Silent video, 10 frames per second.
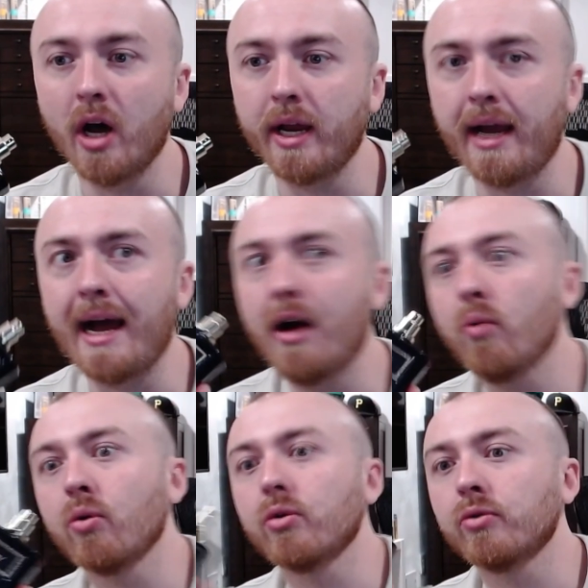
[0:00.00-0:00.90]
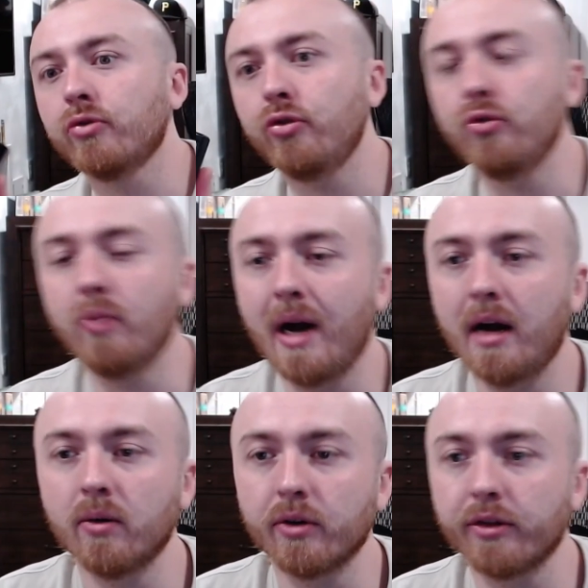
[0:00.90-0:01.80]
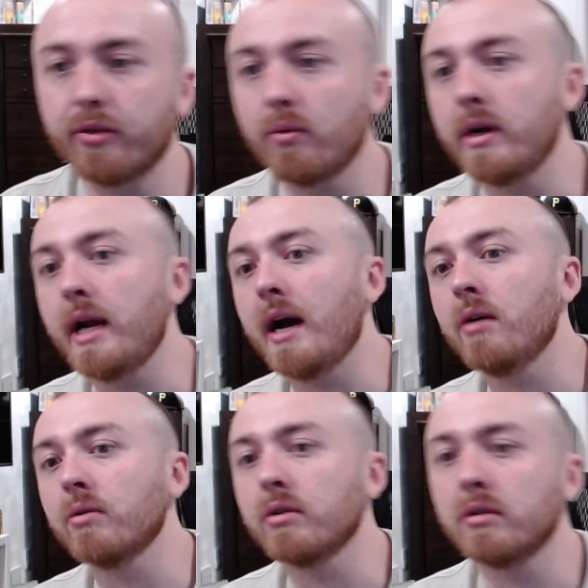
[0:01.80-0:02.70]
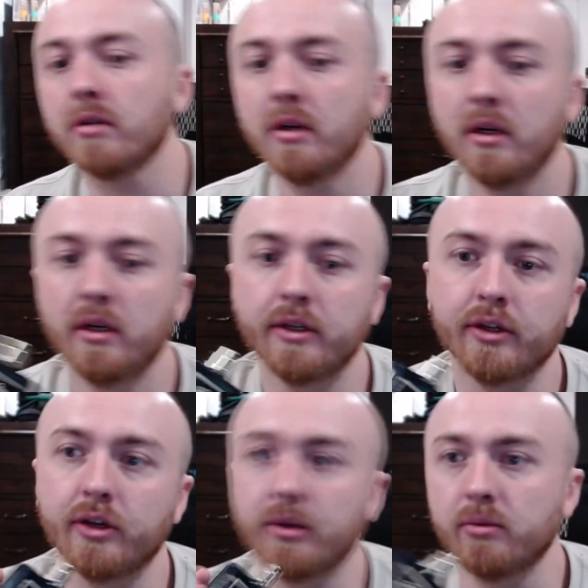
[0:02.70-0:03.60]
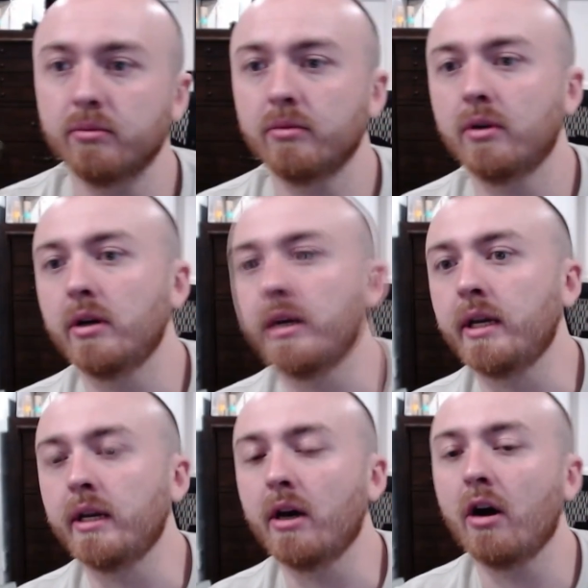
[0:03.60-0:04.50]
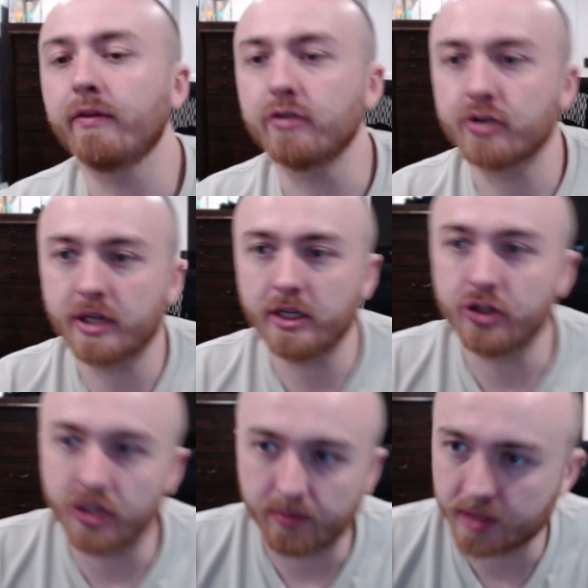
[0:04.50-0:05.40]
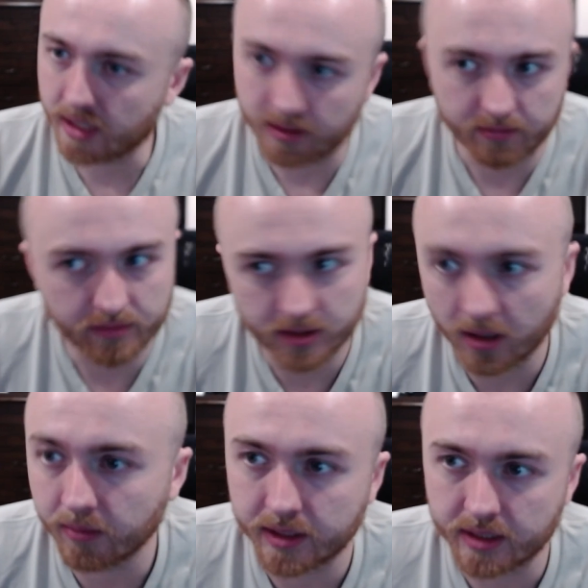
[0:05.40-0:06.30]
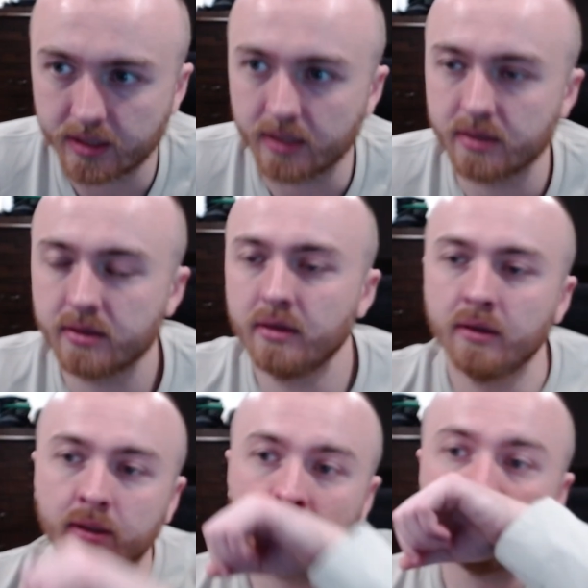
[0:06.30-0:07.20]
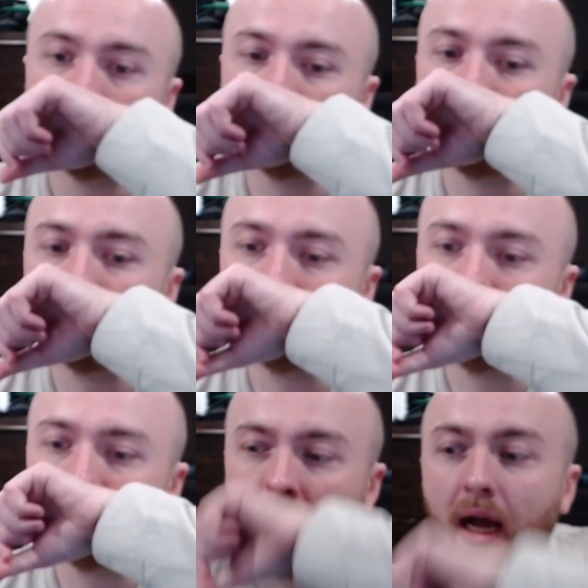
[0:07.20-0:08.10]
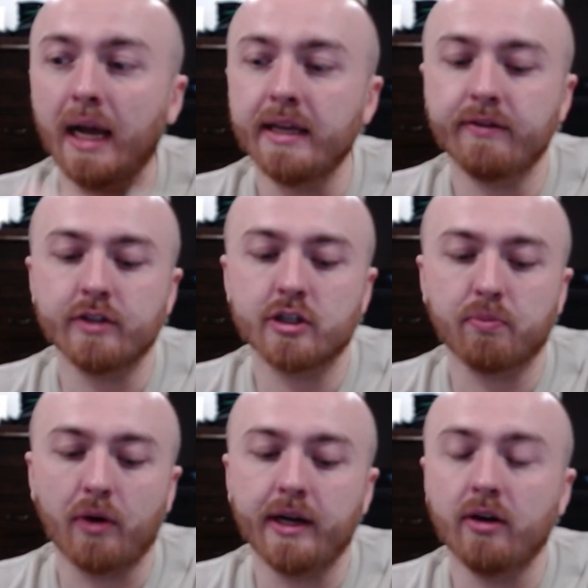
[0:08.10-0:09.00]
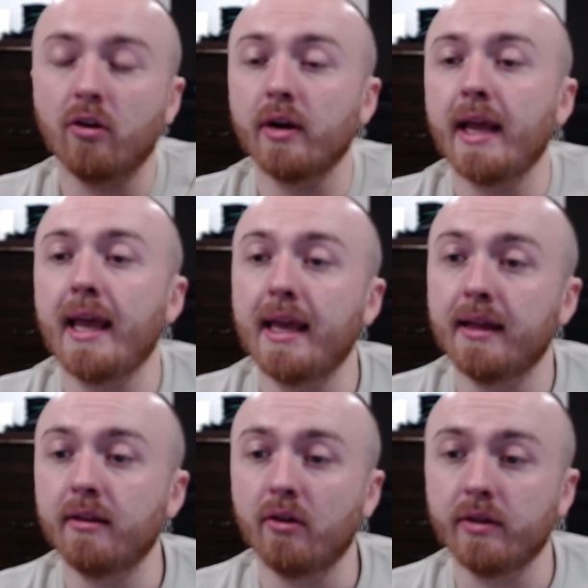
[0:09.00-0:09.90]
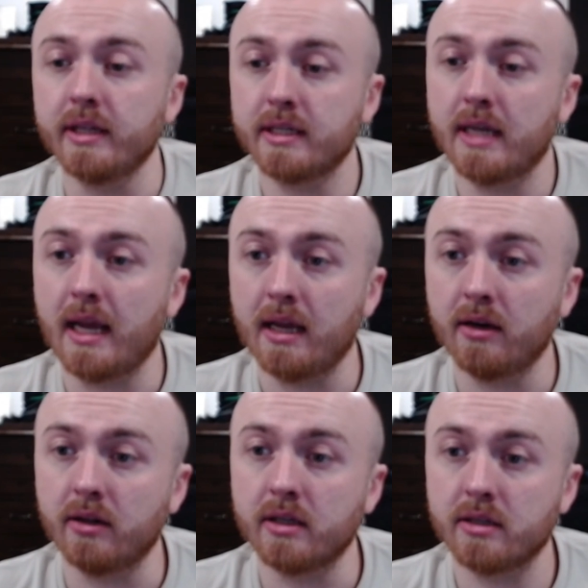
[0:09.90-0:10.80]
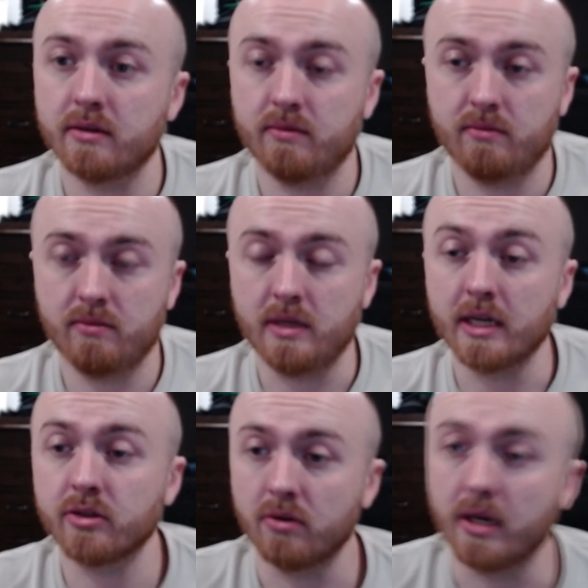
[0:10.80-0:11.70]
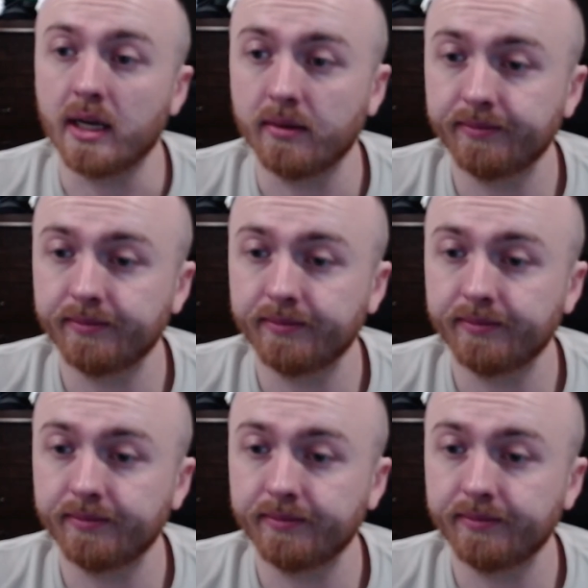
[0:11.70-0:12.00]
hour, 2 hour, 3 hour, you know, in off your skin gym scent. It's not what this is. I even sprayed it on this hand and this yesterday,